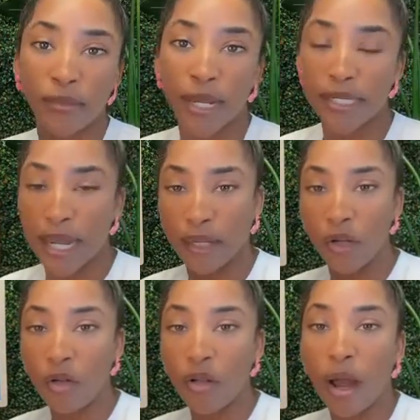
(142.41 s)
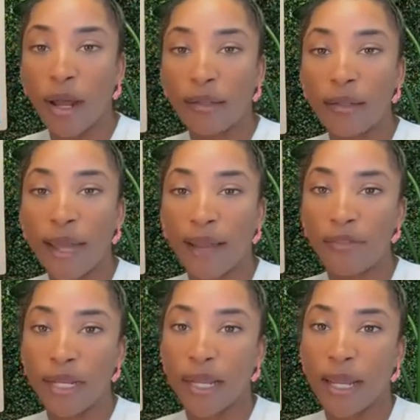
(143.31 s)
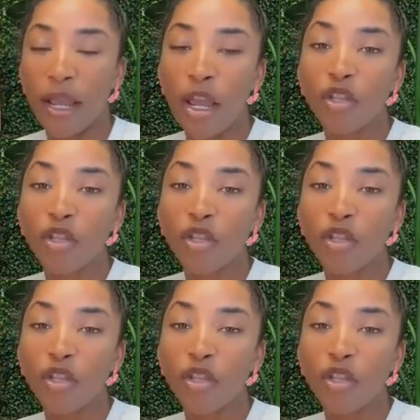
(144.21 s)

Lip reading: McDaniel on the live today.